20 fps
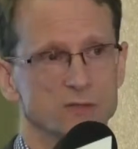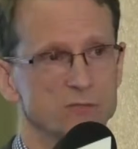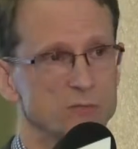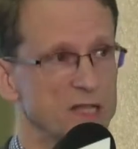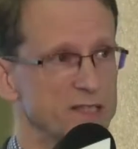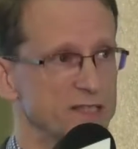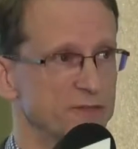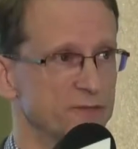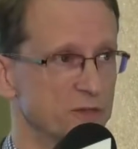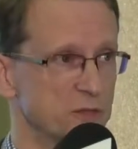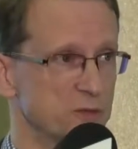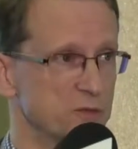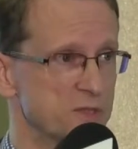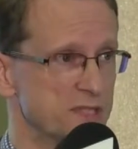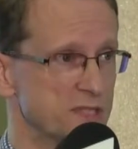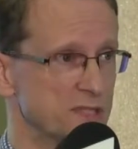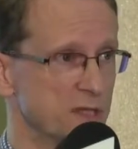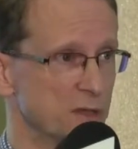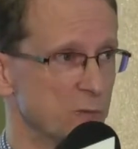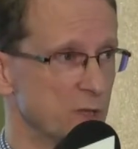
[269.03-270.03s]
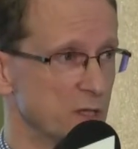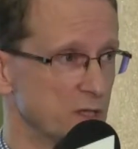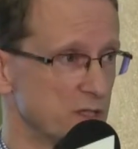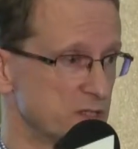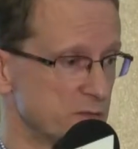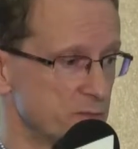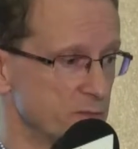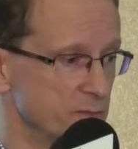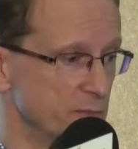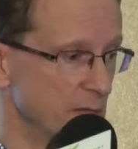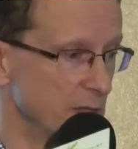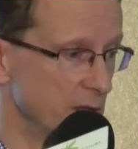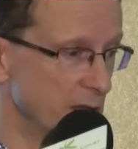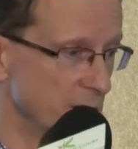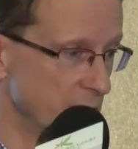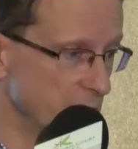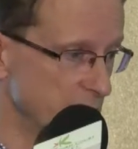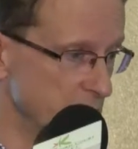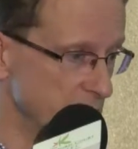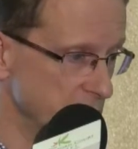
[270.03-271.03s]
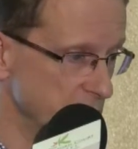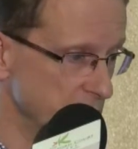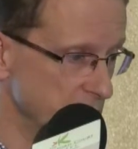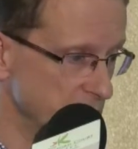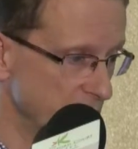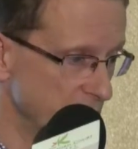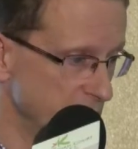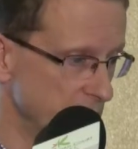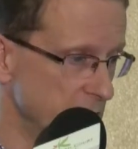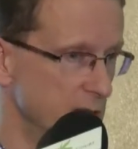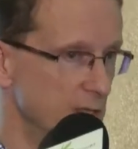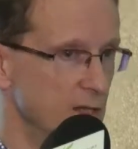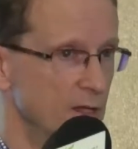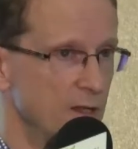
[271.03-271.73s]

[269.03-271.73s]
multi-frequency networks in the UK.